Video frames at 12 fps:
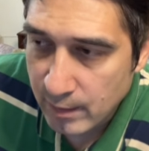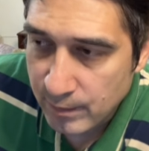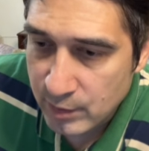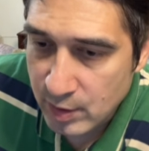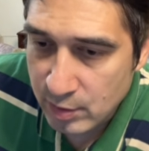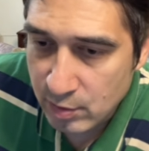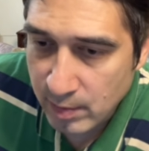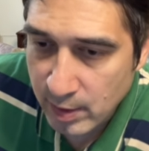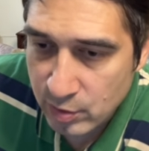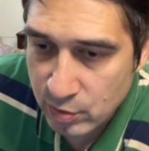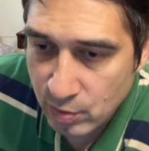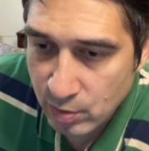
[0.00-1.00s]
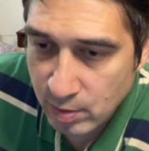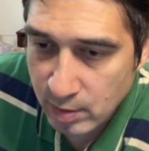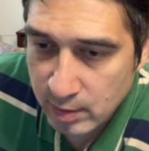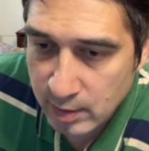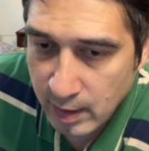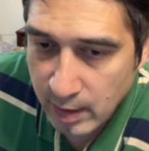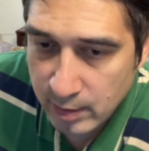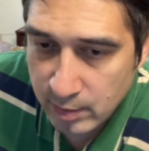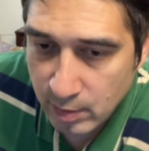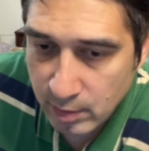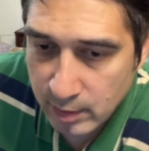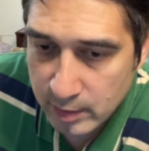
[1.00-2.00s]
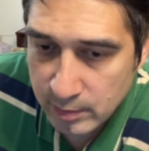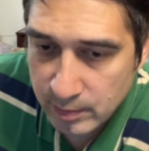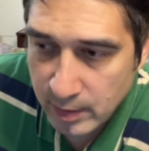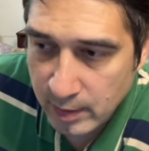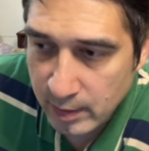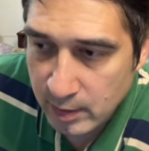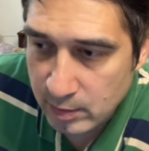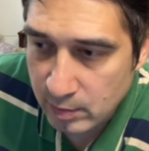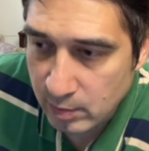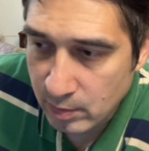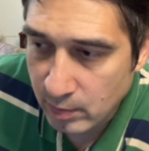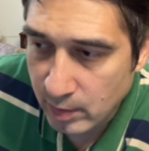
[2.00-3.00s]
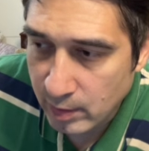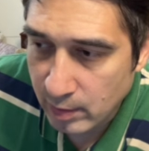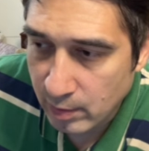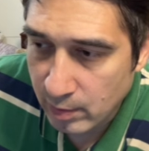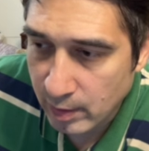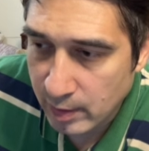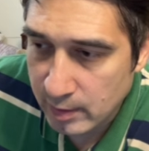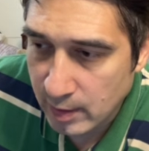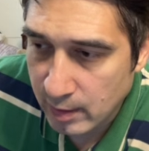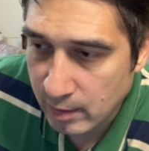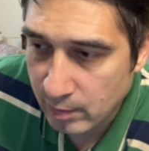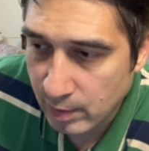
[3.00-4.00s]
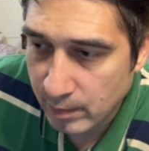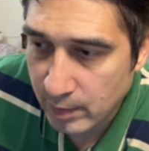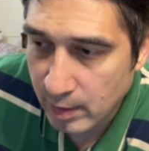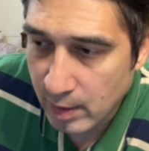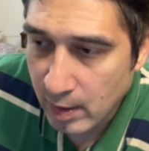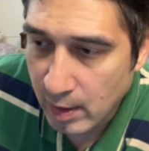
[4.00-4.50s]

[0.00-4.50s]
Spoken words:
just to make sure that your experience or the work you're doing is not interrupted.